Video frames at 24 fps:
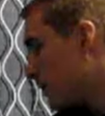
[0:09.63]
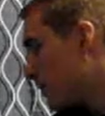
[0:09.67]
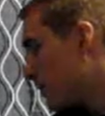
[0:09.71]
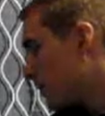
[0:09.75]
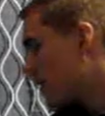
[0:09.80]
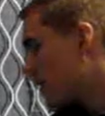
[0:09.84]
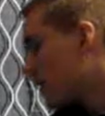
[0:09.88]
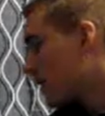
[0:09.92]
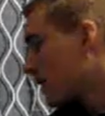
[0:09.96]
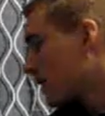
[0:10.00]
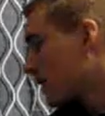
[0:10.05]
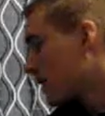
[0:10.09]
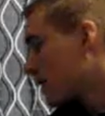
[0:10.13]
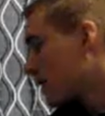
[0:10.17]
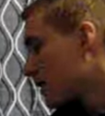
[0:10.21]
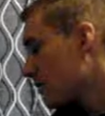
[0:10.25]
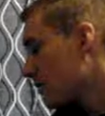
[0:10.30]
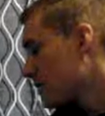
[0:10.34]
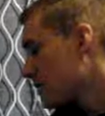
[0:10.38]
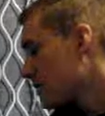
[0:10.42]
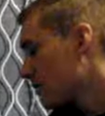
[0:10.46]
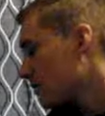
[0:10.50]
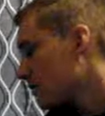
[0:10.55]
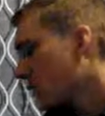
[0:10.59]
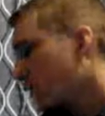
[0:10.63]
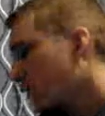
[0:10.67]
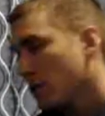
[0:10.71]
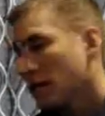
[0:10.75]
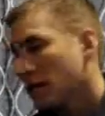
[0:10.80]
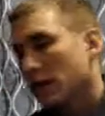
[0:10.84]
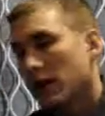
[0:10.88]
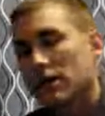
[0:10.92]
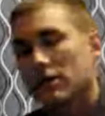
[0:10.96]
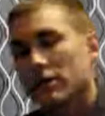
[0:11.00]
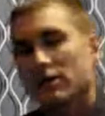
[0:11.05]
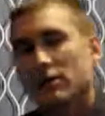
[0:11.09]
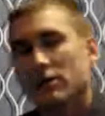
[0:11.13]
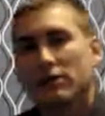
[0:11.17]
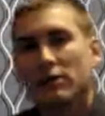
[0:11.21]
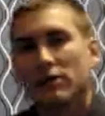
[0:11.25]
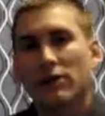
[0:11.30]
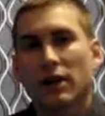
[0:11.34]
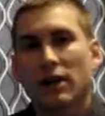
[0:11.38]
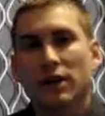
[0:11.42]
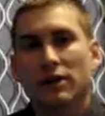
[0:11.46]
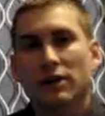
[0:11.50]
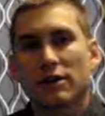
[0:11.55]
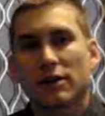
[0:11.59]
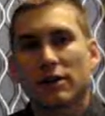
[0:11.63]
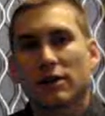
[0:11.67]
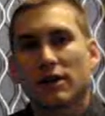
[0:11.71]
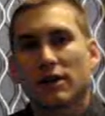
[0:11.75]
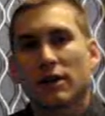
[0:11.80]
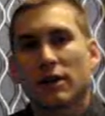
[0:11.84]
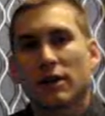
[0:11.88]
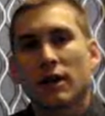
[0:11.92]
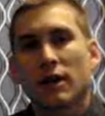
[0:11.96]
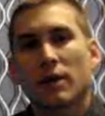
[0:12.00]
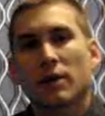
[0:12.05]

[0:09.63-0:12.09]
Media Technology and Communication Strategies.